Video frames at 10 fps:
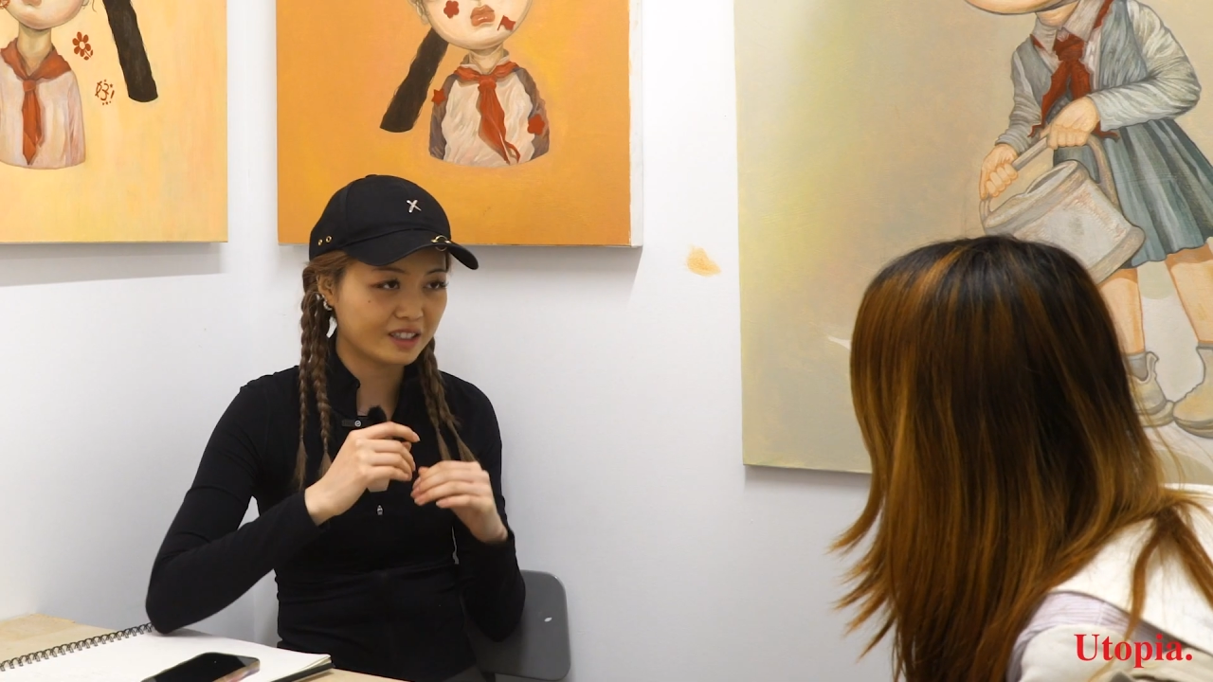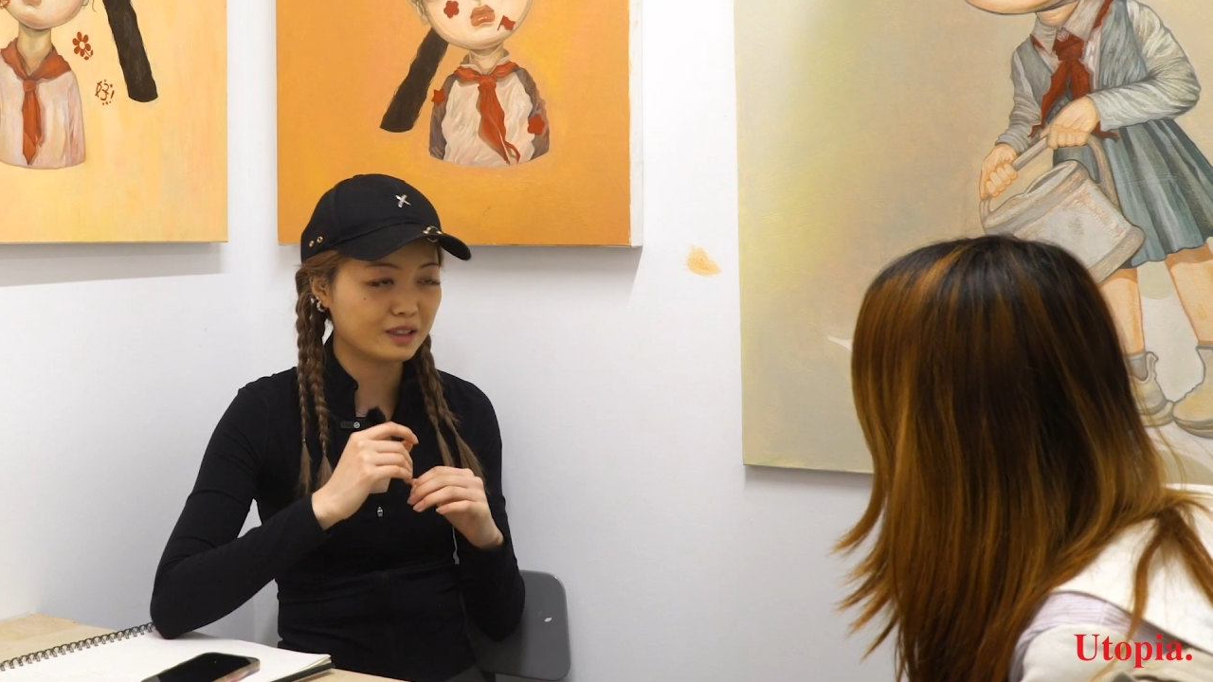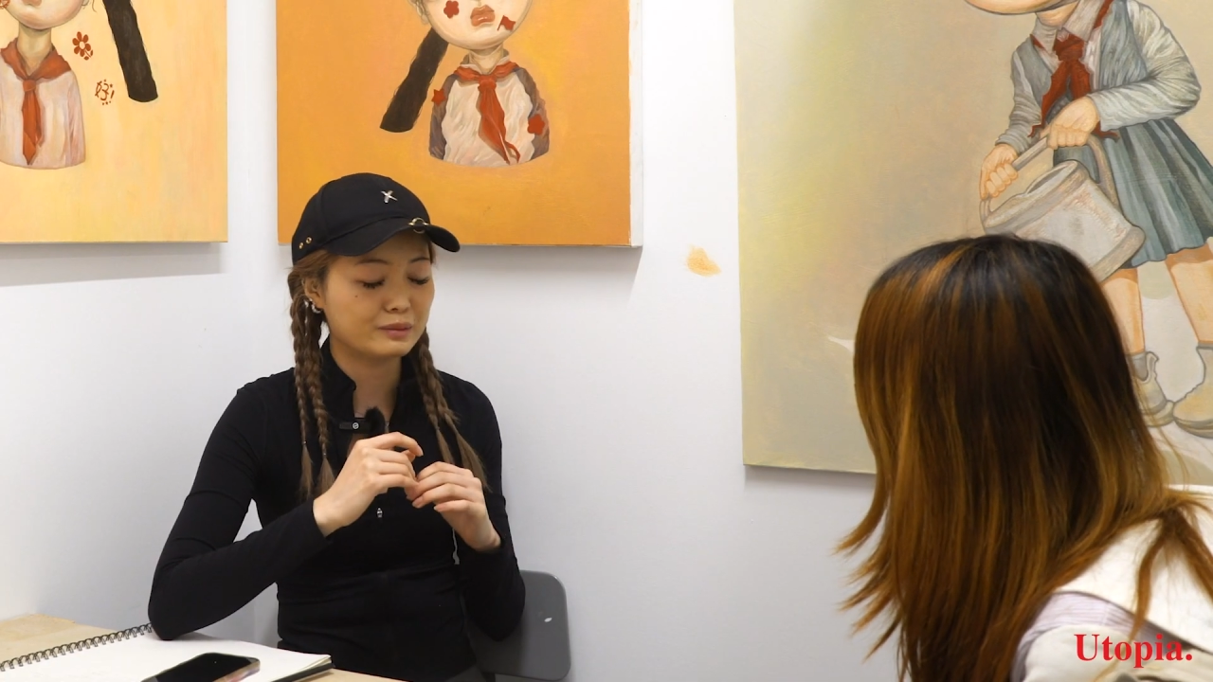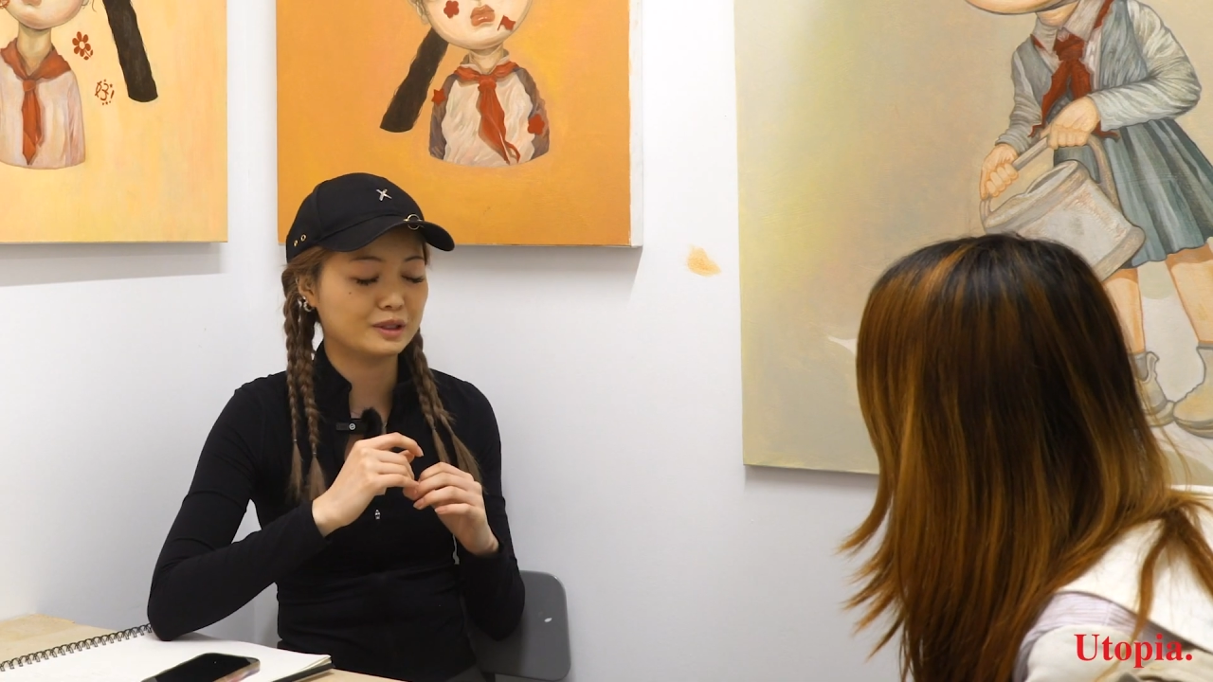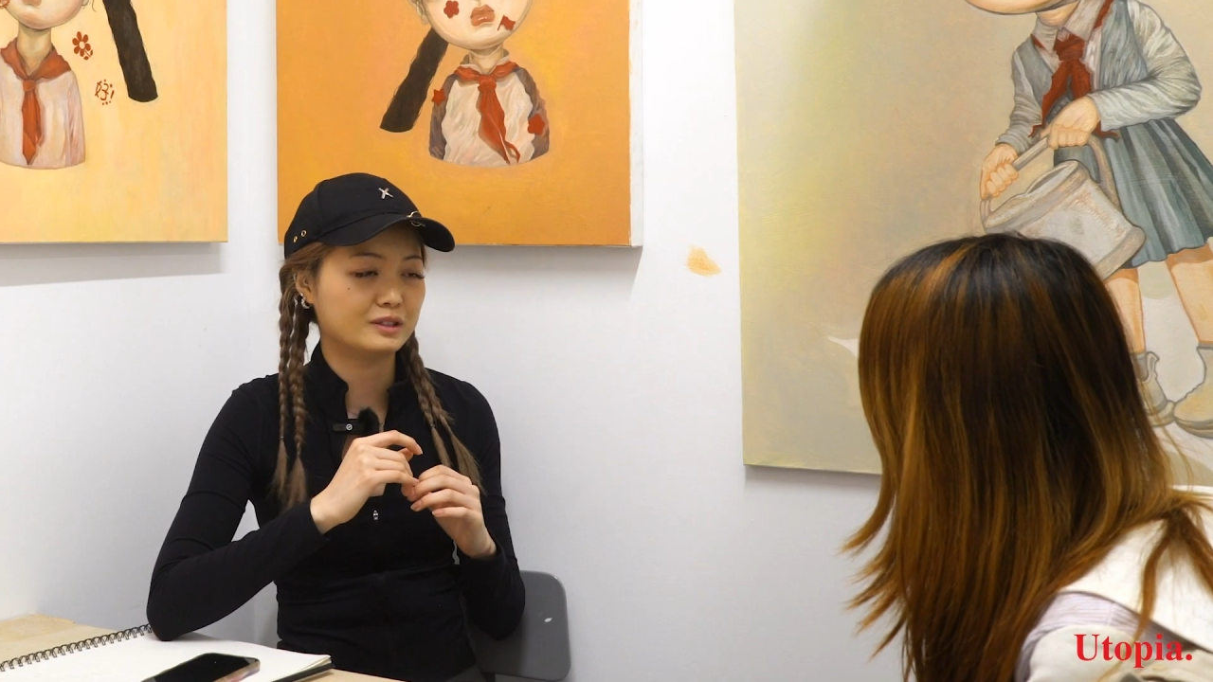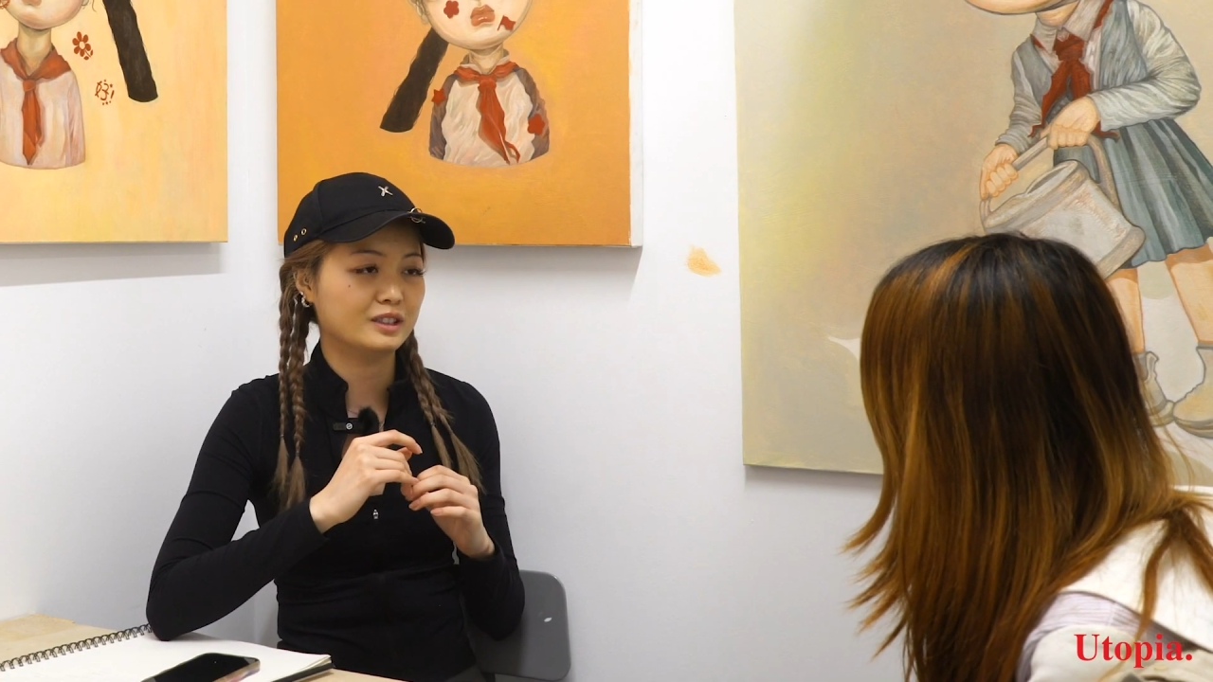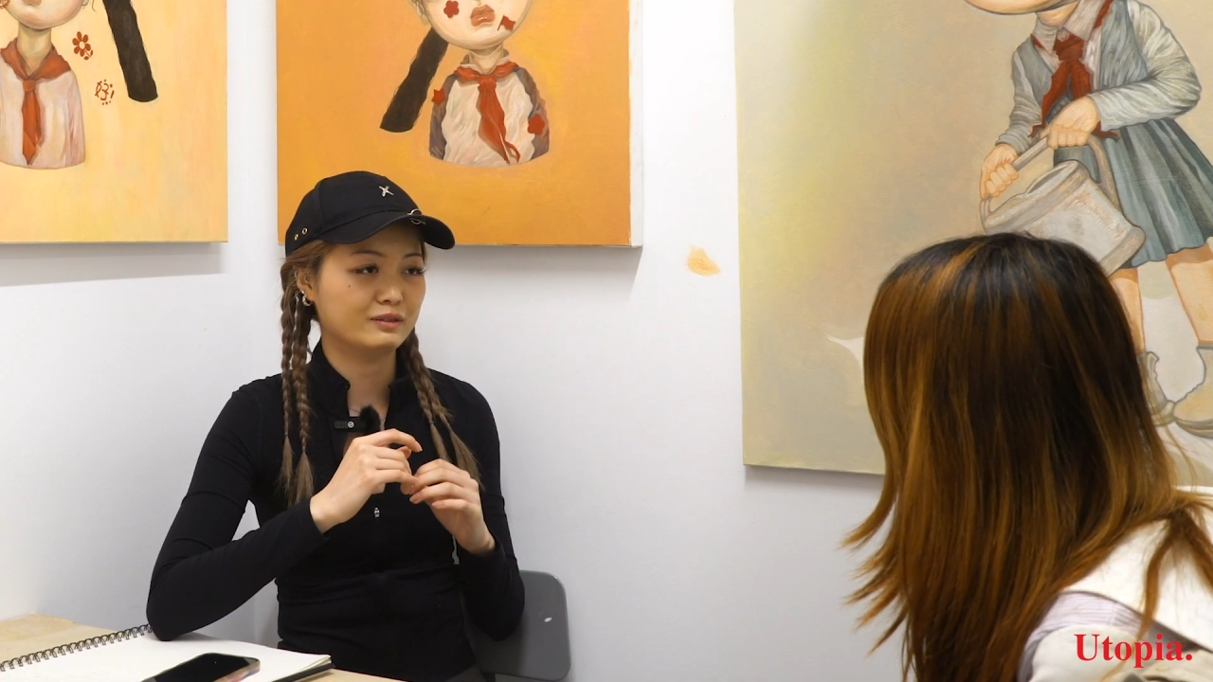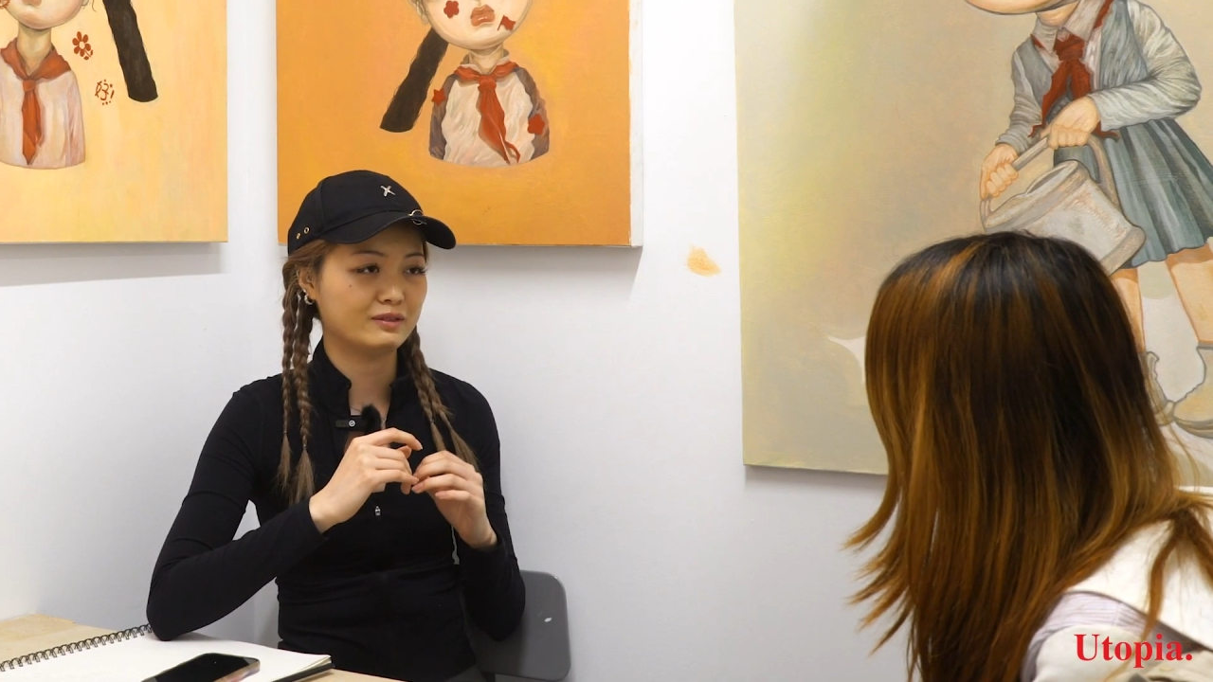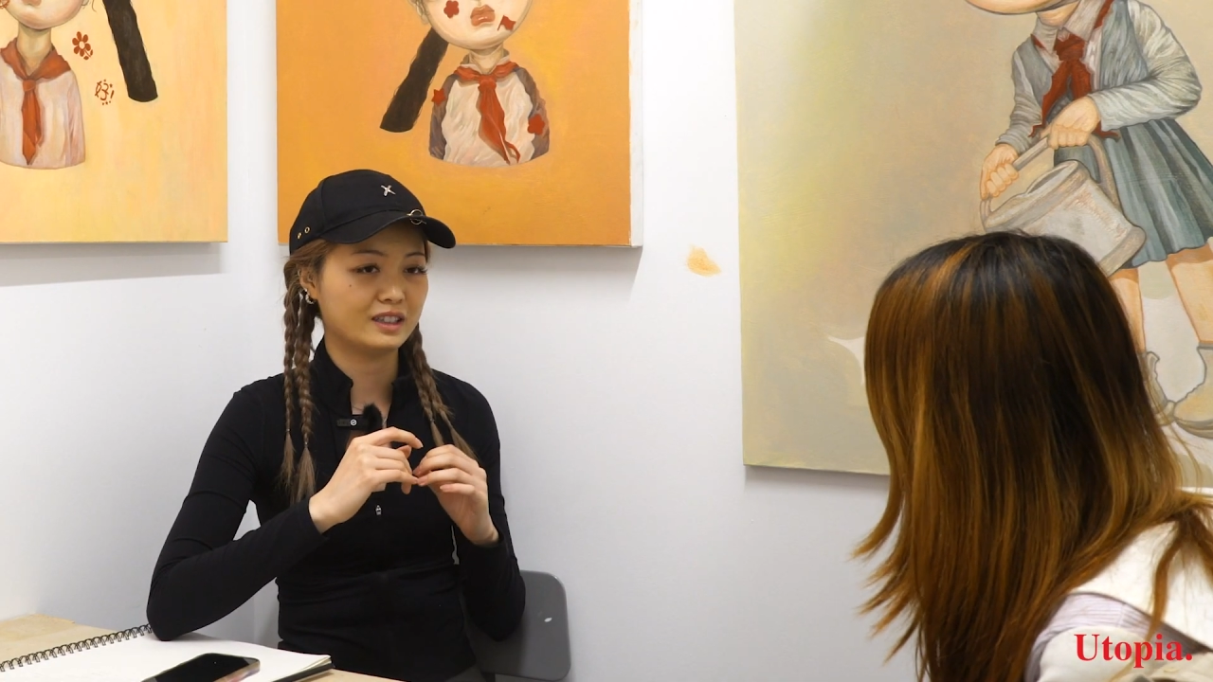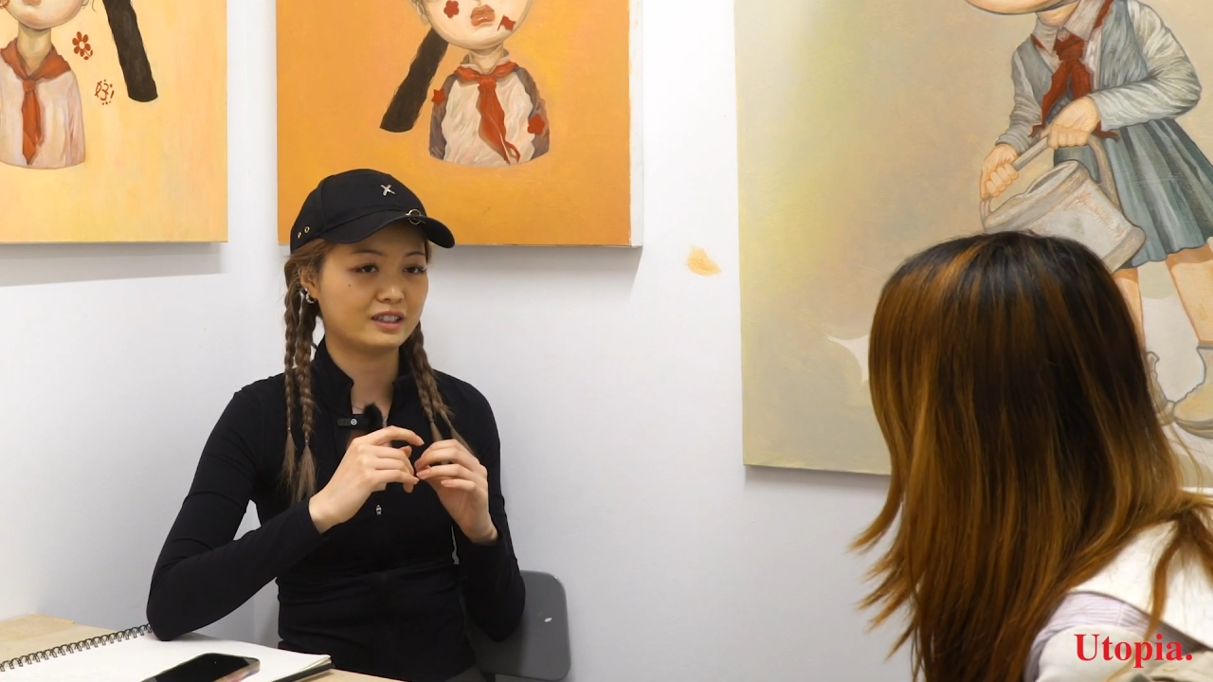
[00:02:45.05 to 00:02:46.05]
in the middle
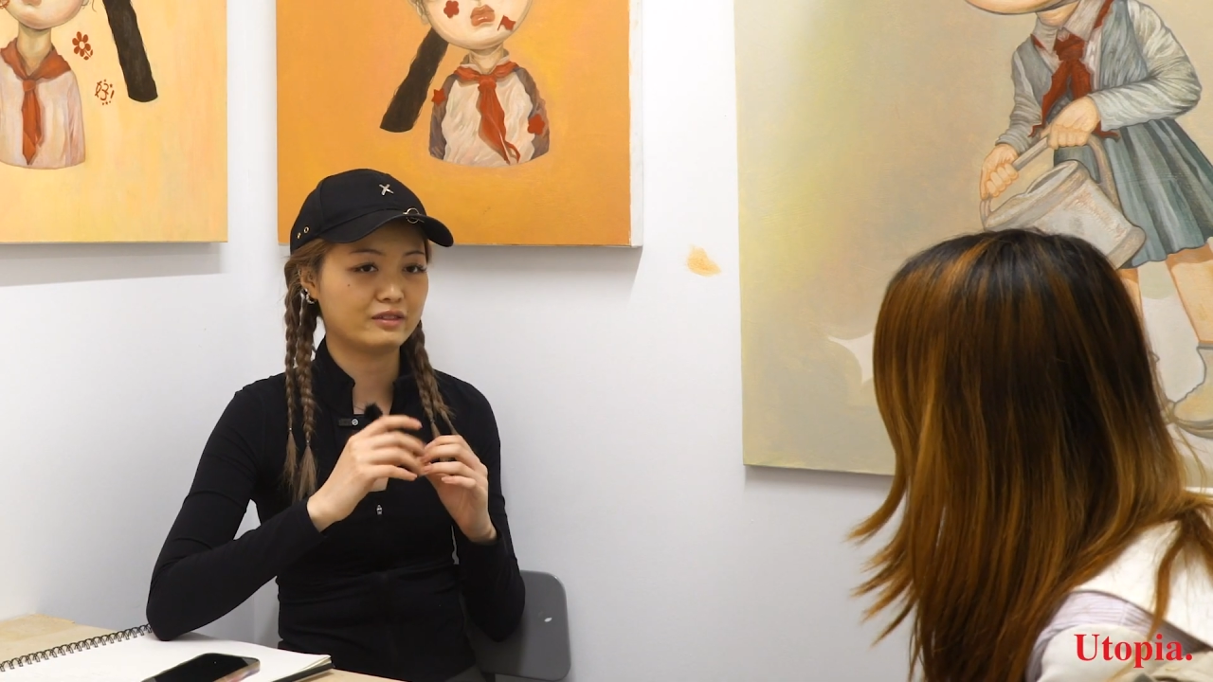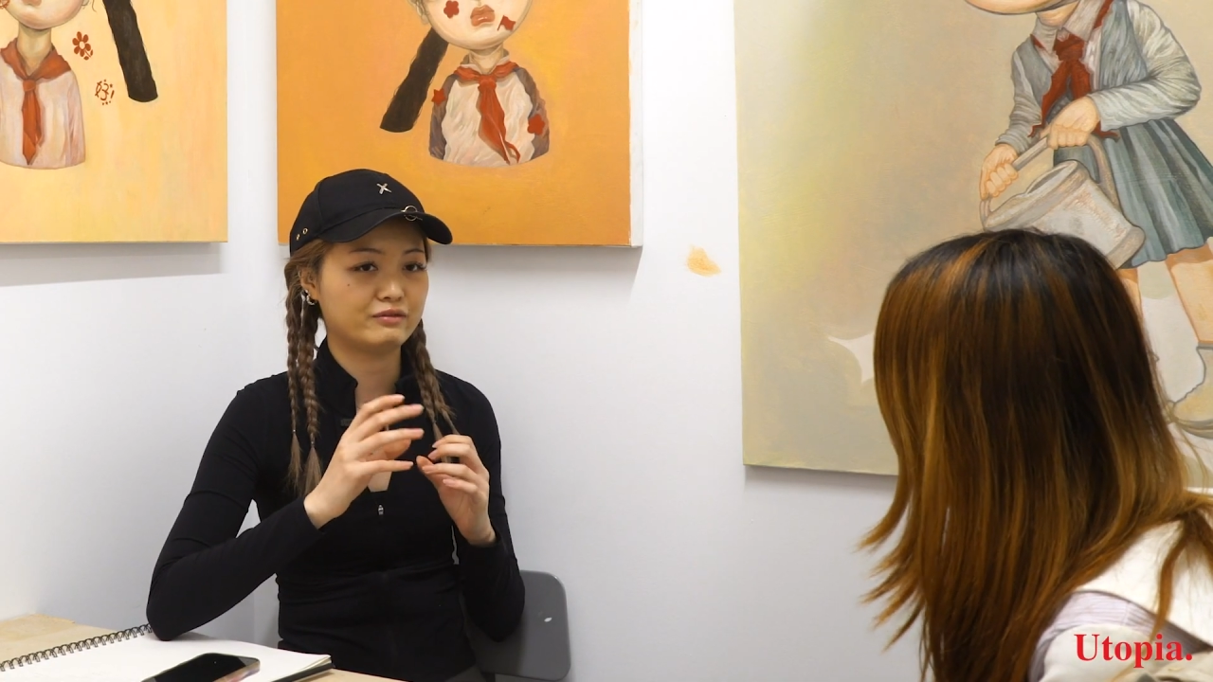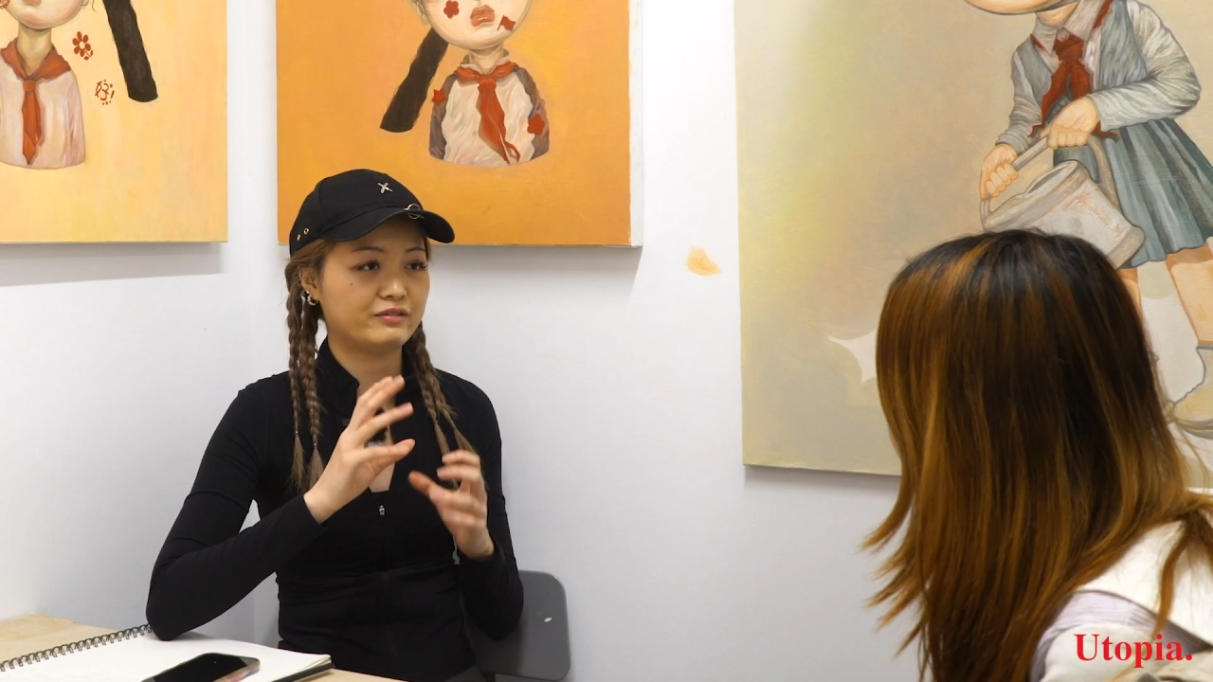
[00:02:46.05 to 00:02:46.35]
of like